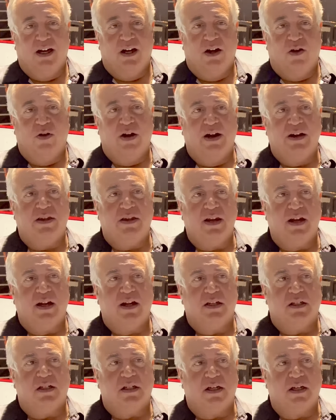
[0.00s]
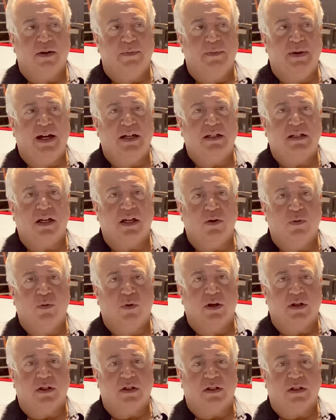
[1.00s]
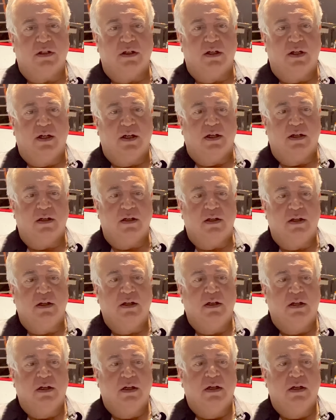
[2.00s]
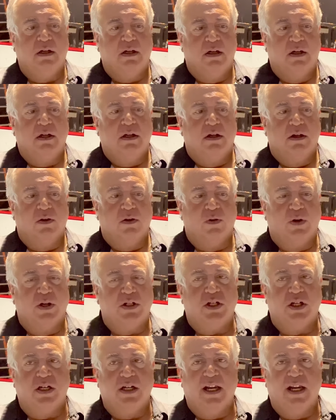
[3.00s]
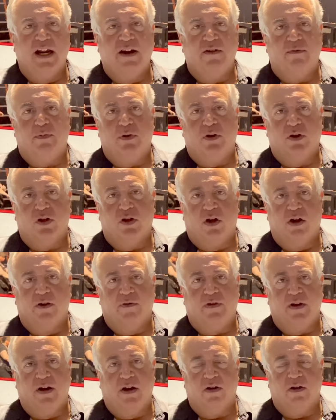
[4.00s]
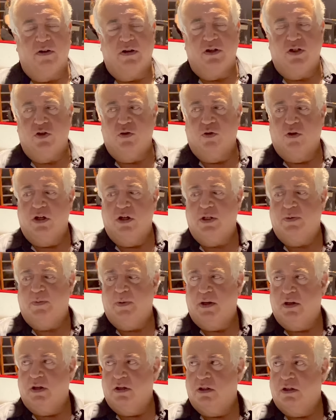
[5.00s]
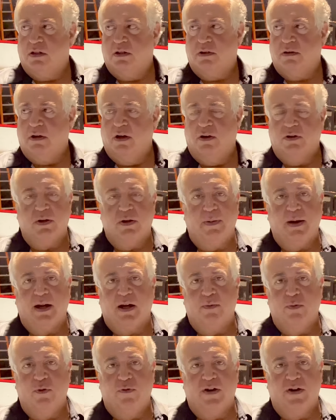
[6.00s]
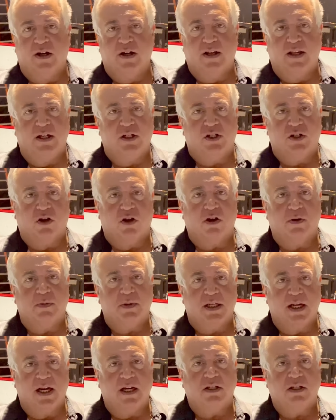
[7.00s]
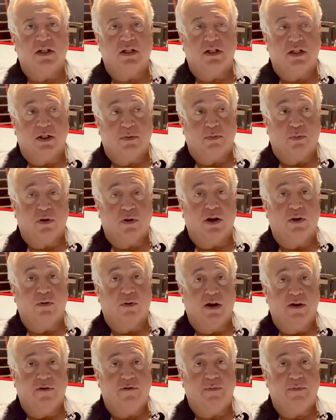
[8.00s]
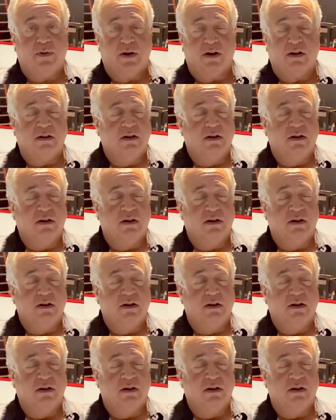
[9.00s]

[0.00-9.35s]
Well, I think it's amazing what uh, Rich and Dave pulled off here and George because, you know, to make a movie under these circumstances is pretty rough, but